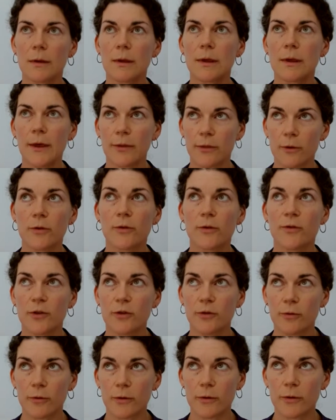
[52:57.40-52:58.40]
get those
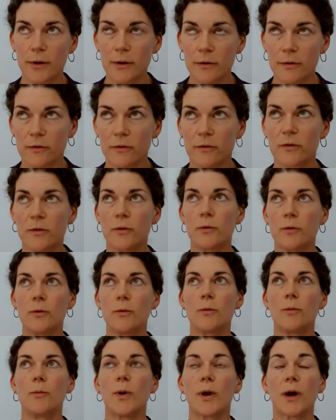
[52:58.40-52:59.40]
fisheries
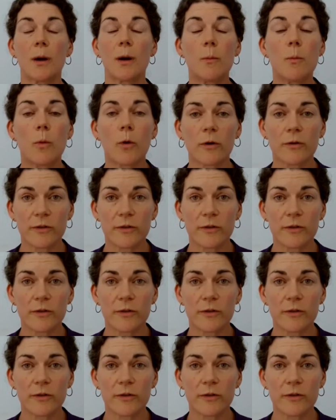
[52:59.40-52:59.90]
to become more